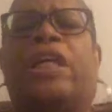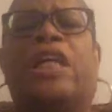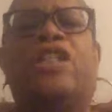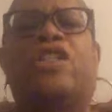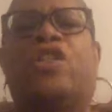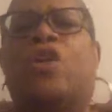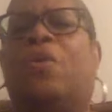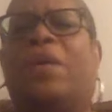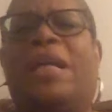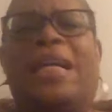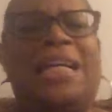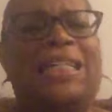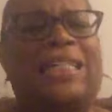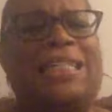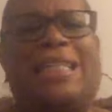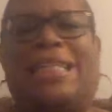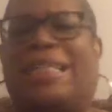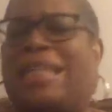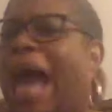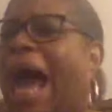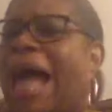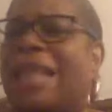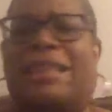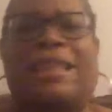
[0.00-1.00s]
can do. He's
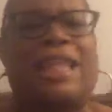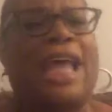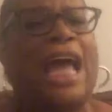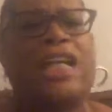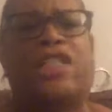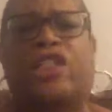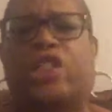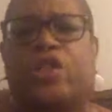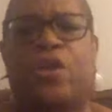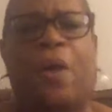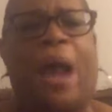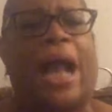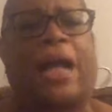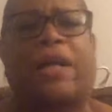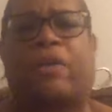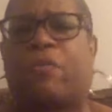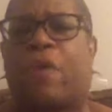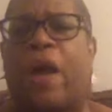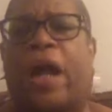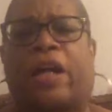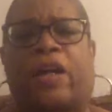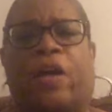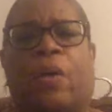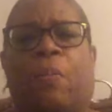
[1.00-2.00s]
got that track
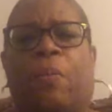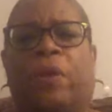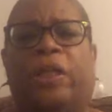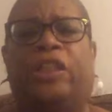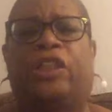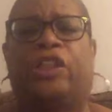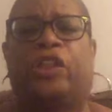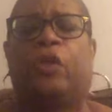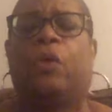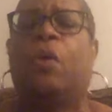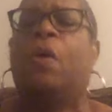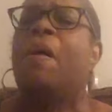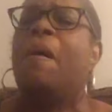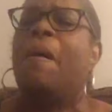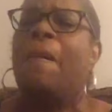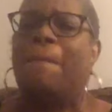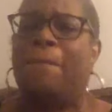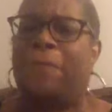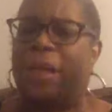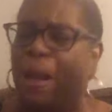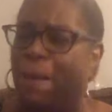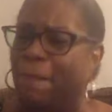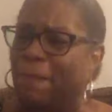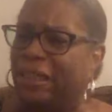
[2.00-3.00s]
record with you.
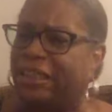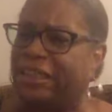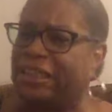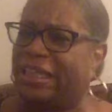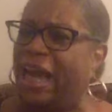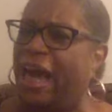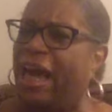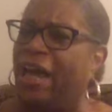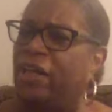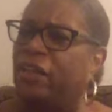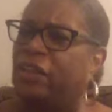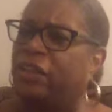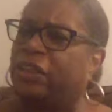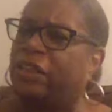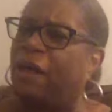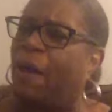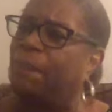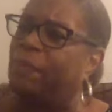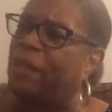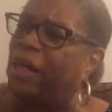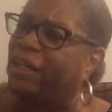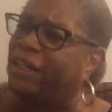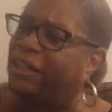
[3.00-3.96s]
But I'm going to tell you something.